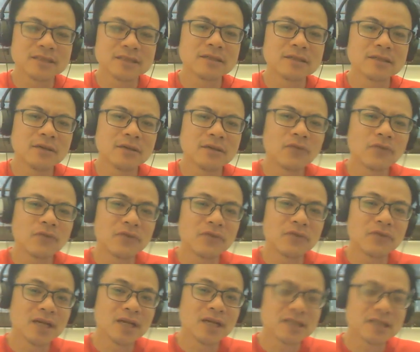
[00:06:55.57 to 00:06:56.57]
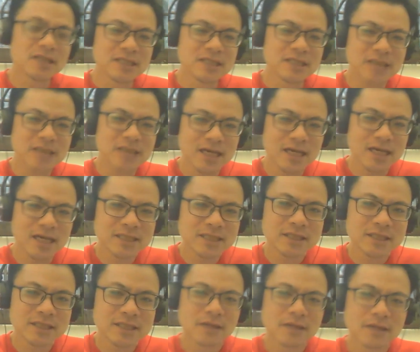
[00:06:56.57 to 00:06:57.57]
what we learn in science.
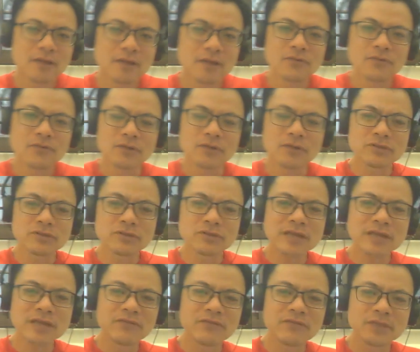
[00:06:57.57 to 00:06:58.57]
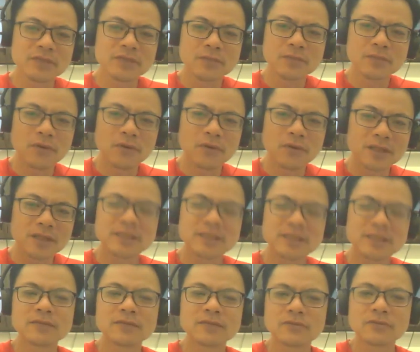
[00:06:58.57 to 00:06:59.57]
We also start from the smallest
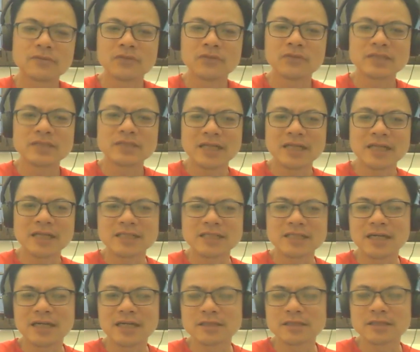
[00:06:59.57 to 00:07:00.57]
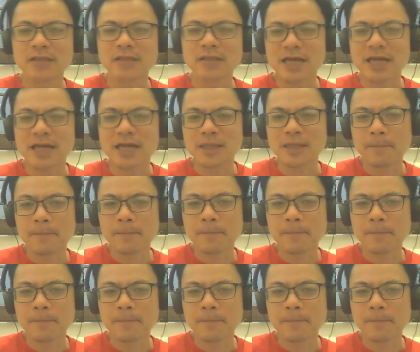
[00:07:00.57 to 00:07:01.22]
when we study science, the atom,